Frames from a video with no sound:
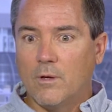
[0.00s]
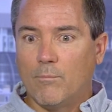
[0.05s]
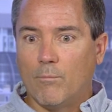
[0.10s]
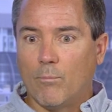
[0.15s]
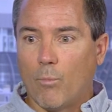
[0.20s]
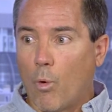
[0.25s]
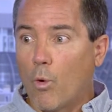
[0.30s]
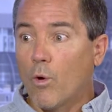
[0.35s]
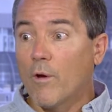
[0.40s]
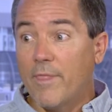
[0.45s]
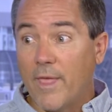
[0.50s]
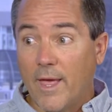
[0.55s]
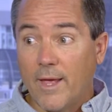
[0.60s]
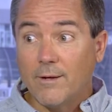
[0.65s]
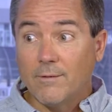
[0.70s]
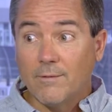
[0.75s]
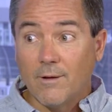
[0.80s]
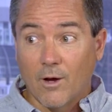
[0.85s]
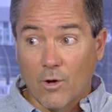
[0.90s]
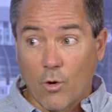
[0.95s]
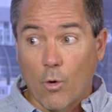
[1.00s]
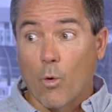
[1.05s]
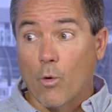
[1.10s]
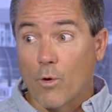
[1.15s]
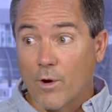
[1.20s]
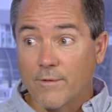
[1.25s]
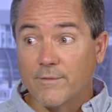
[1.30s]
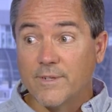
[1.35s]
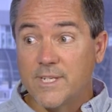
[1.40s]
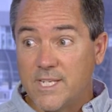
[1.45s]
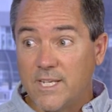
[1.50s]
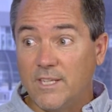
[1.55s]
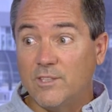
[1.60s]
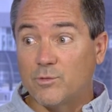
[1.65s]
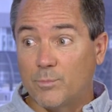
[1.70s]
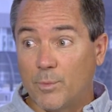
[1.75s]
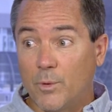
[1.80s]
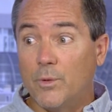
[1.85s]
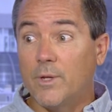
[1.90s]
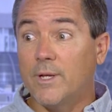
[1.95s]
more than a quarter of a
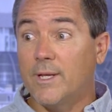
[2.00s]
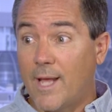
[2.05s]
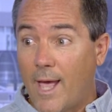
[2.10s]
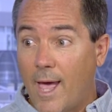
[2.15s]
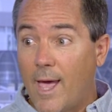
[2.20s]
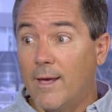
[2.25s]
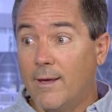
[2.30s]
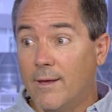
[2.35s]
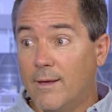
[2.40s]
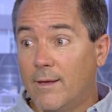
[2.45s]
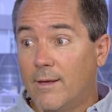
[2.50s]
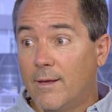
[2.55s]
teaspoon a day.